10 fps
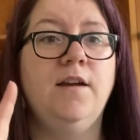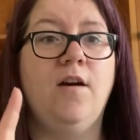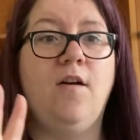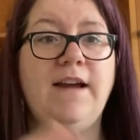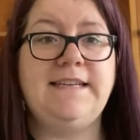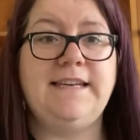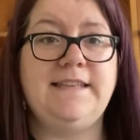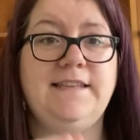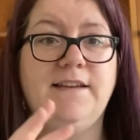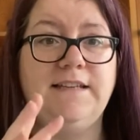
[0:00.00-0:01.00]
I did
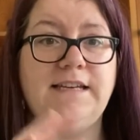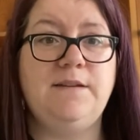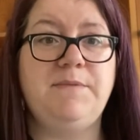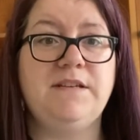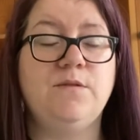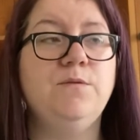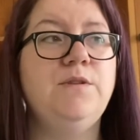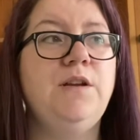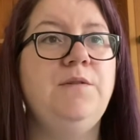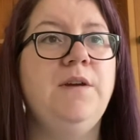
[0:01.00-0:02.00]
a
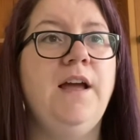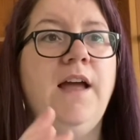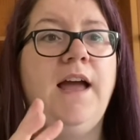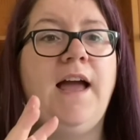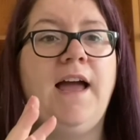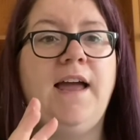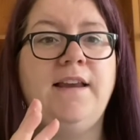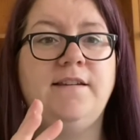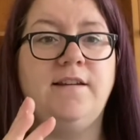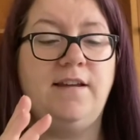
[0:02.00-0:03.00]
biscornu,
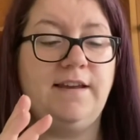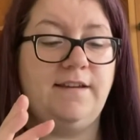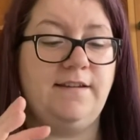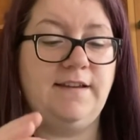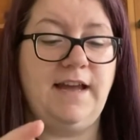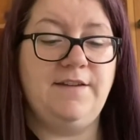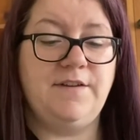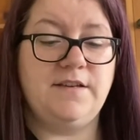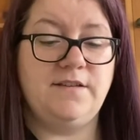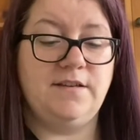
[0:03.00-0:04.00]
and I gave
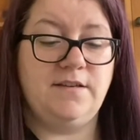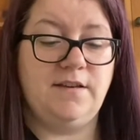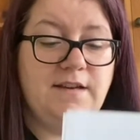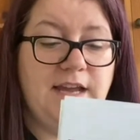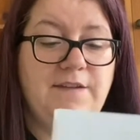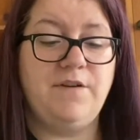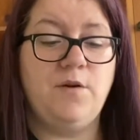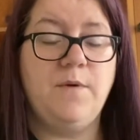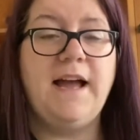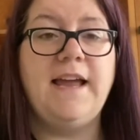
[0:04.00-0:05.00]
it
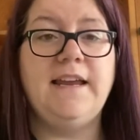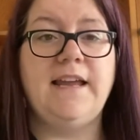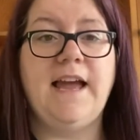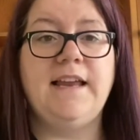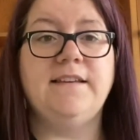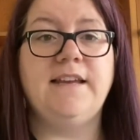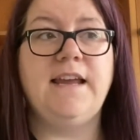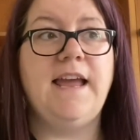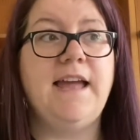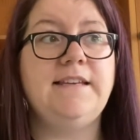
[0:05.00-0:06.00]
away, and
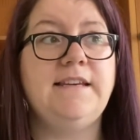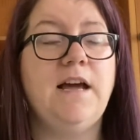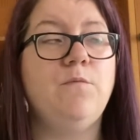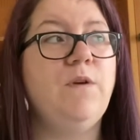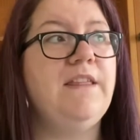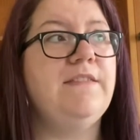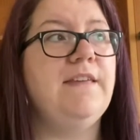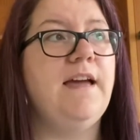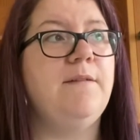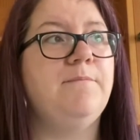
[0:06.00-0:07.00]
it ended up with
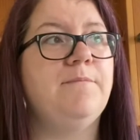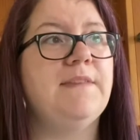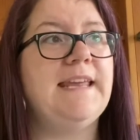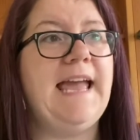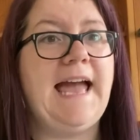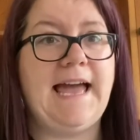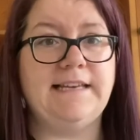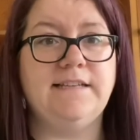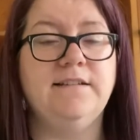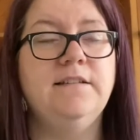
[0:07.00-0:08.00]

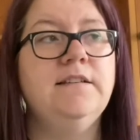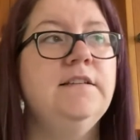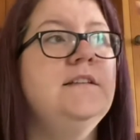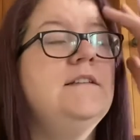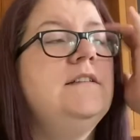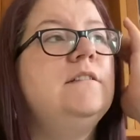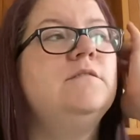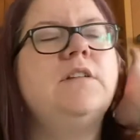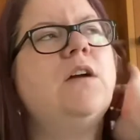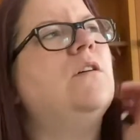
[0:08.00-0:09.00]
Kat.
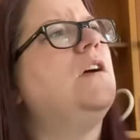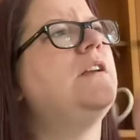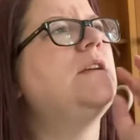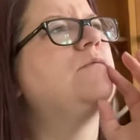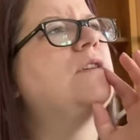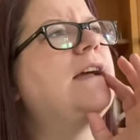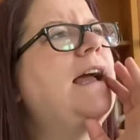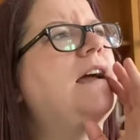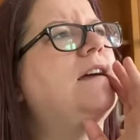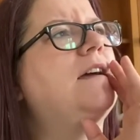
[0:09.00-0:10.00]
No, her name's not
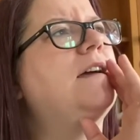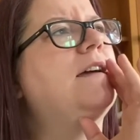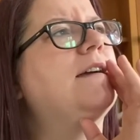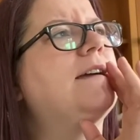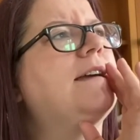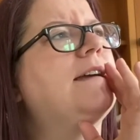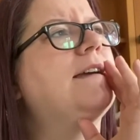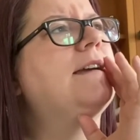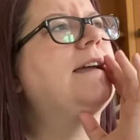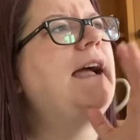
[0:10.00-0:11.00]
Kat.
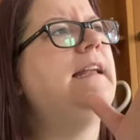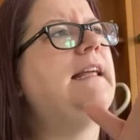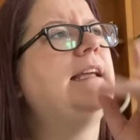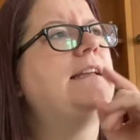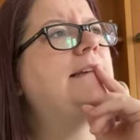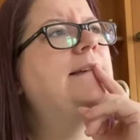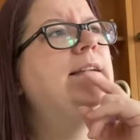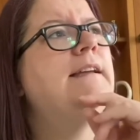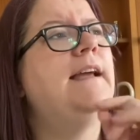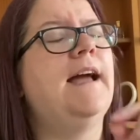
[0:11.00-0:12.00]
Kaylee,
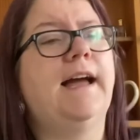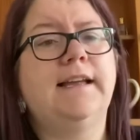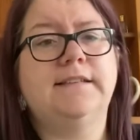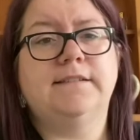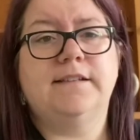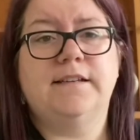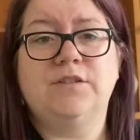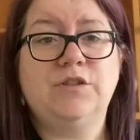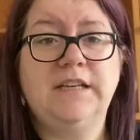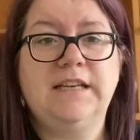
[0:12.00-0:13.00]

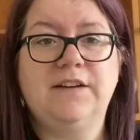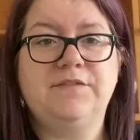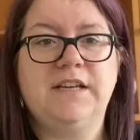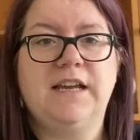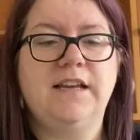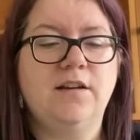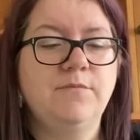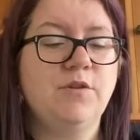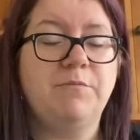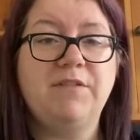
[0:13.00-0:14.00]
and she loved it. And
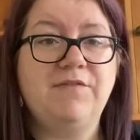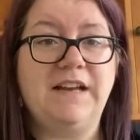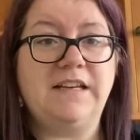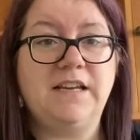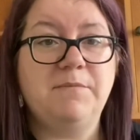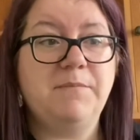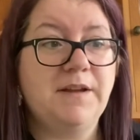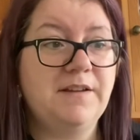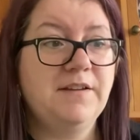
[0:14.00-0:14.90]
I'm not being funny, but